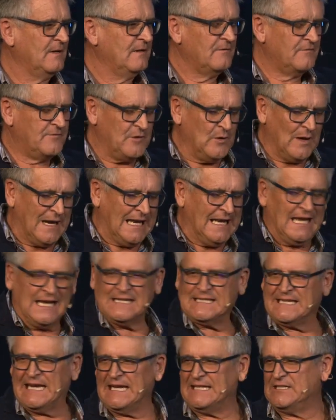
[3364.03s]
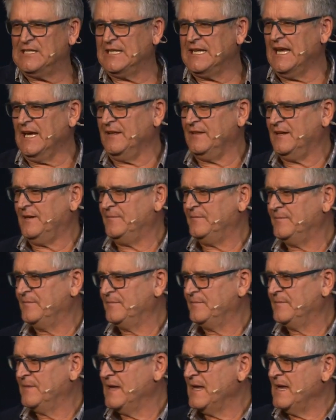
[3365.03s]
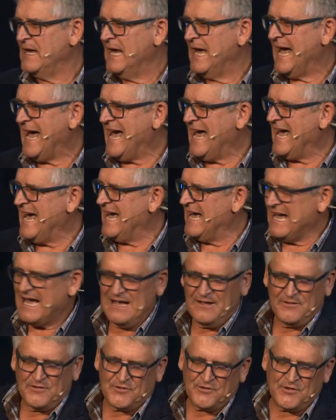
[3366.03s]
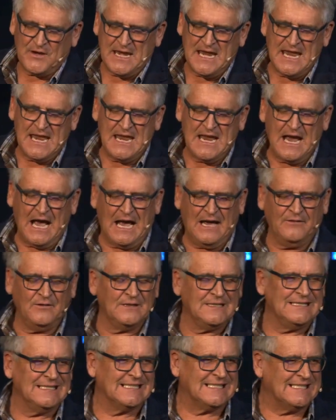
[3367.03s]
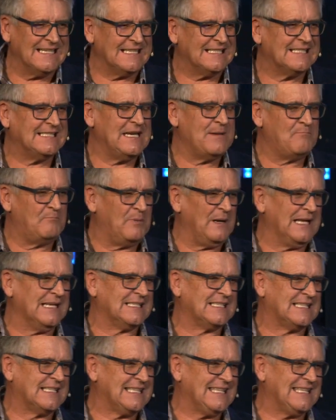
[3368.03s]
Few allies get together. 360 plus